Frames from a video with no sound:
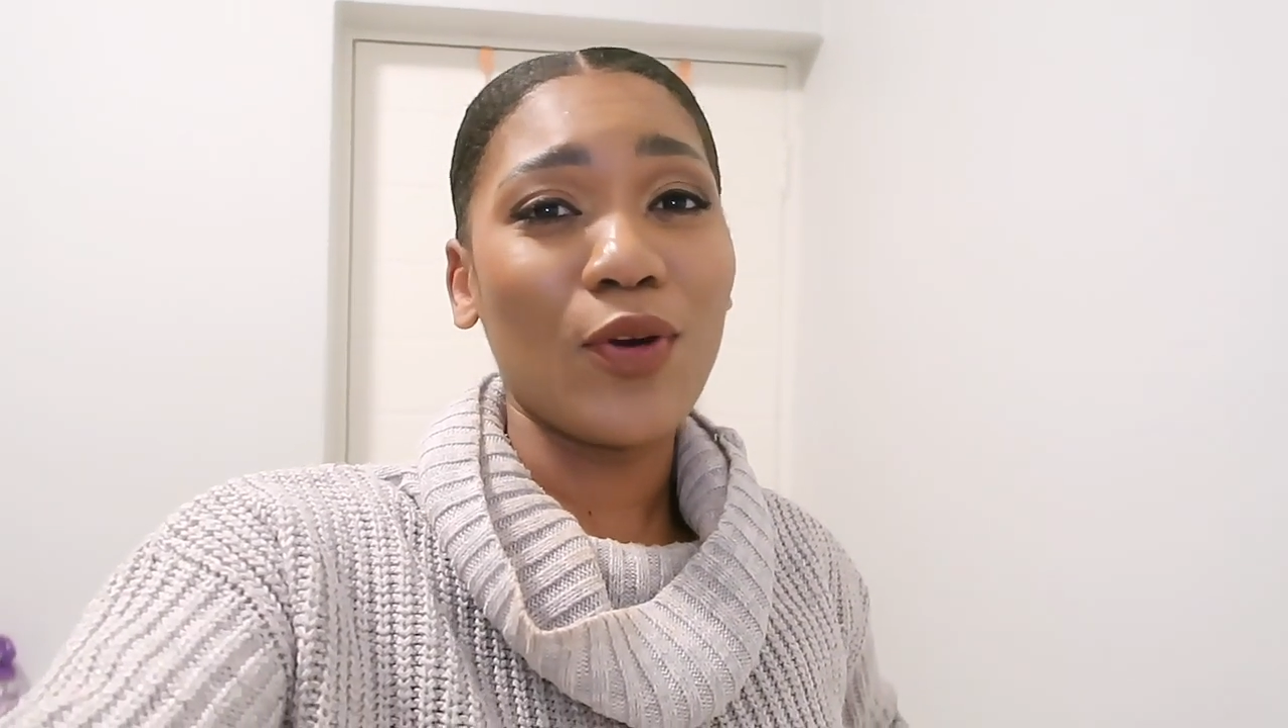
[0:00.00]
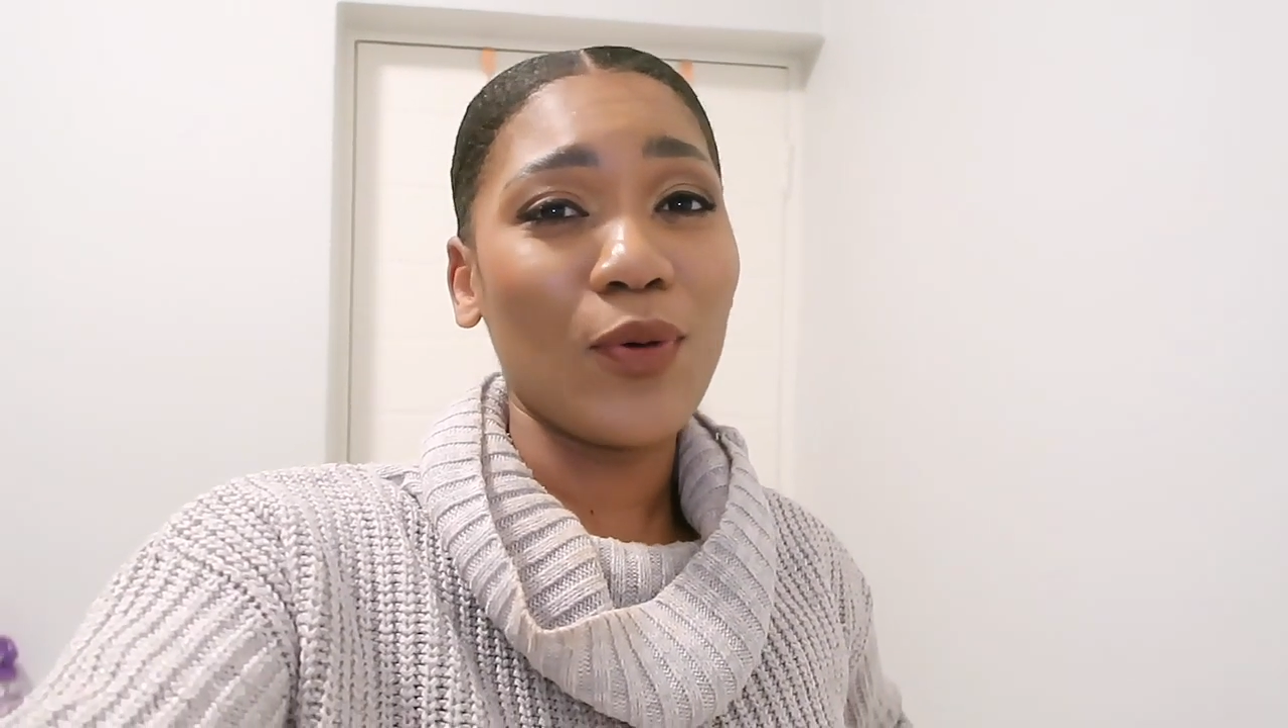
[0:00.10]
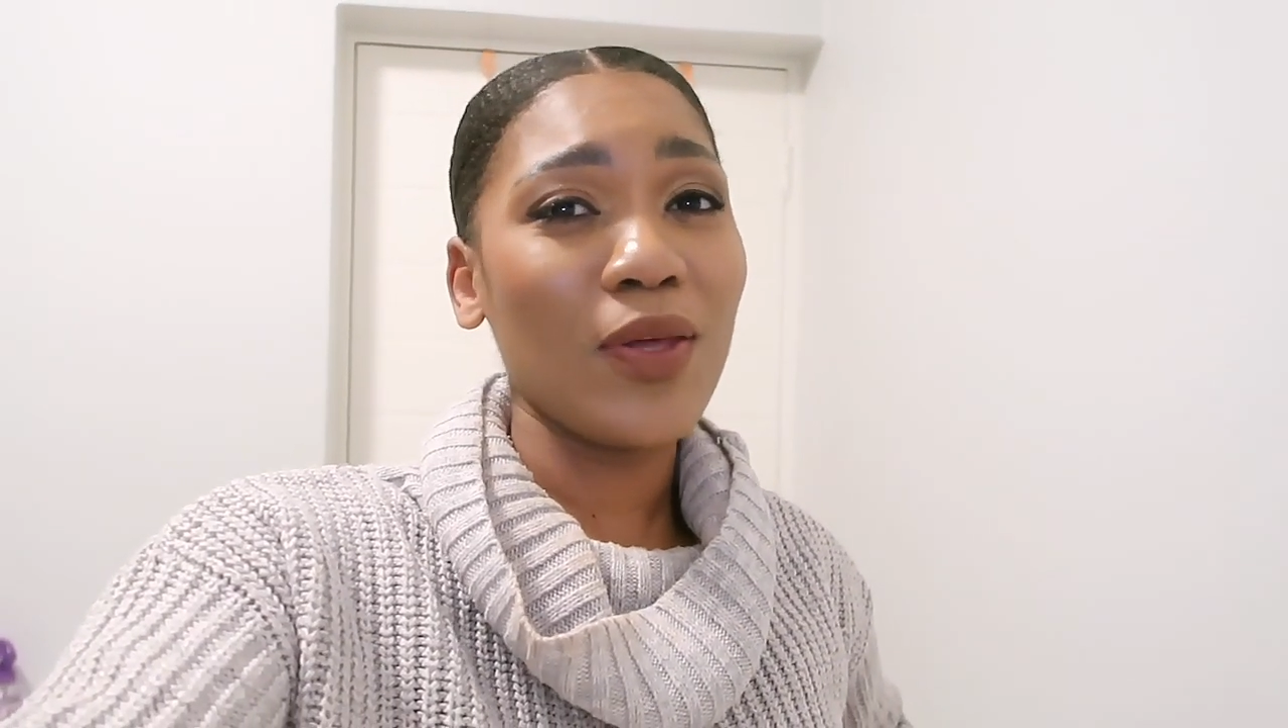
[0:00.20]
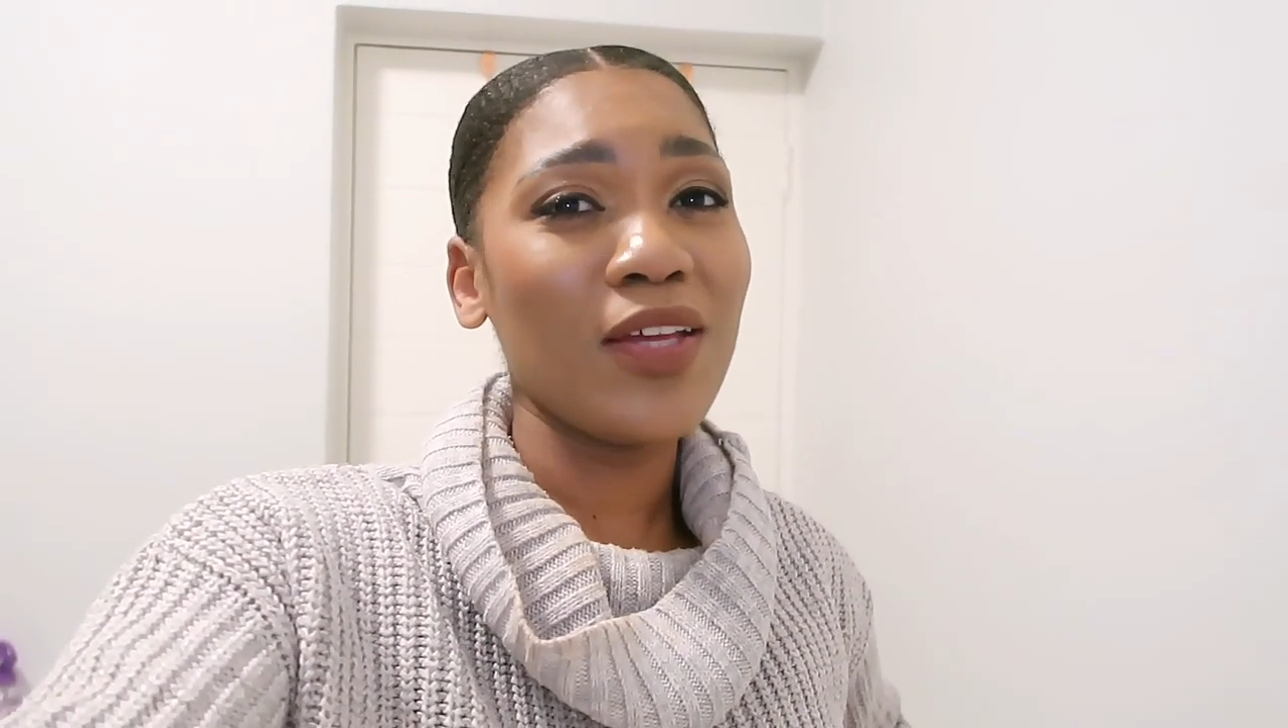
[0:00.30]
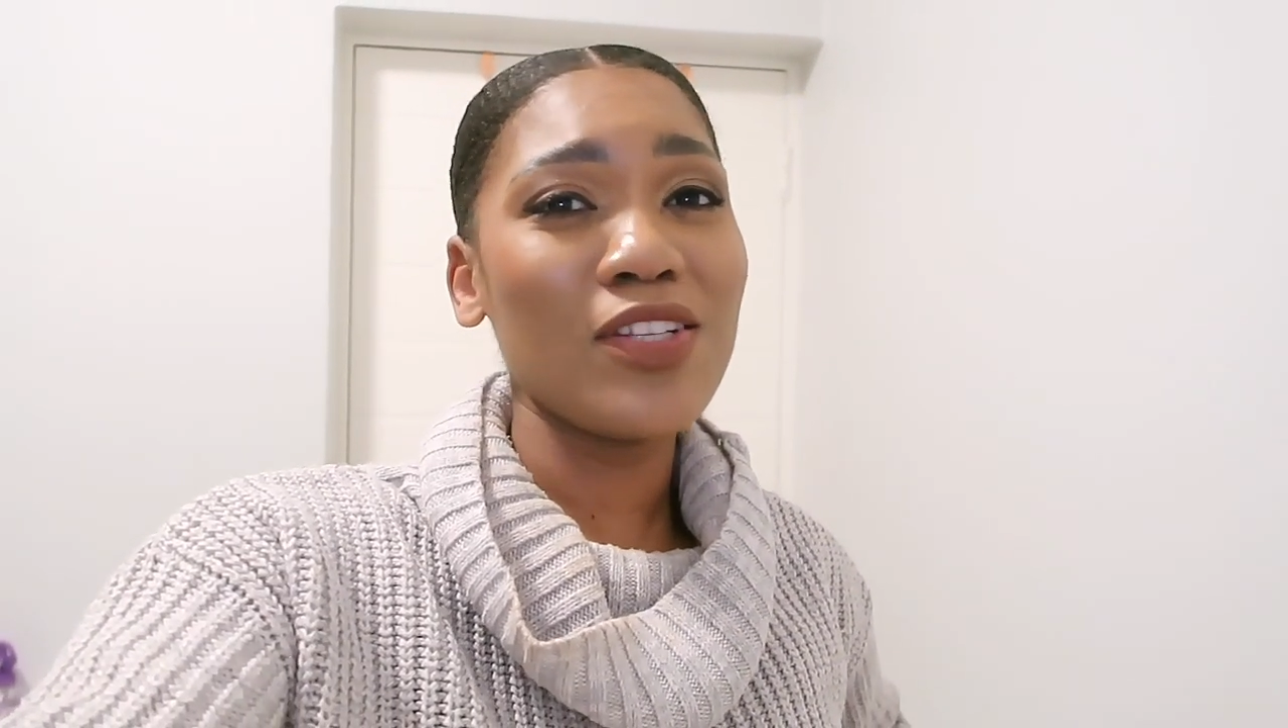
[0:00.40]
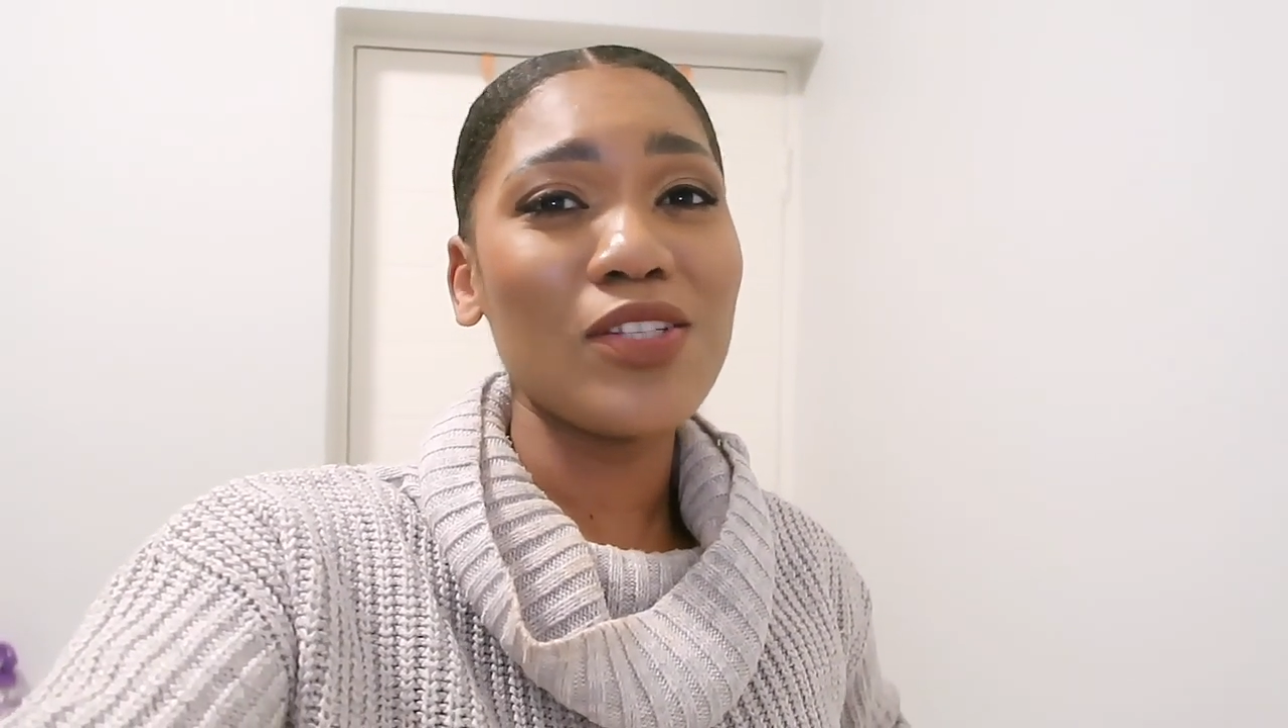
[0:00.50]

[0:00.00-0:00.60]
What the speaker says: going